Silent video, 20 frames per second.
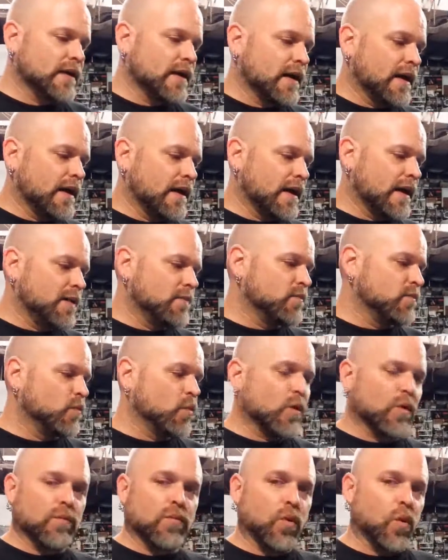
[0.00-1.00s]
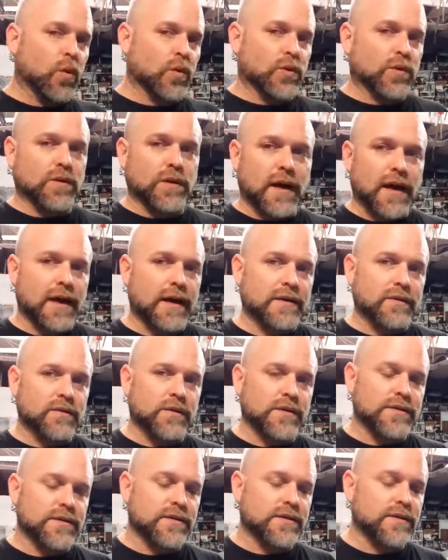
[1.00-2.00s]
we're borderline
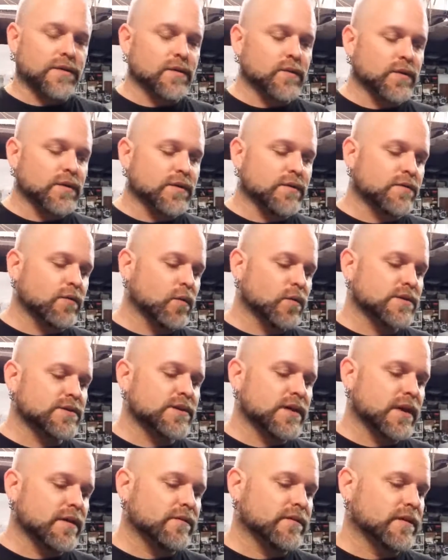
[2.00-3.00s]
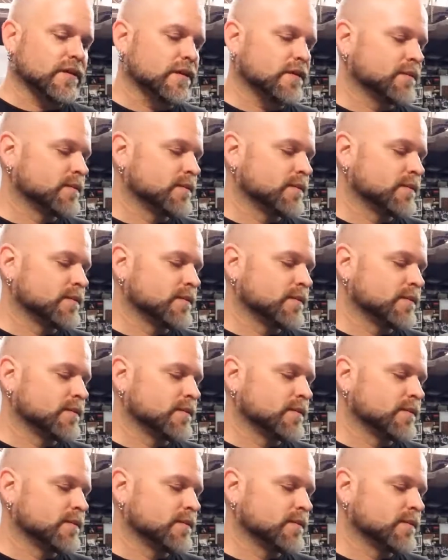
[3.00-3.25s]
with the 470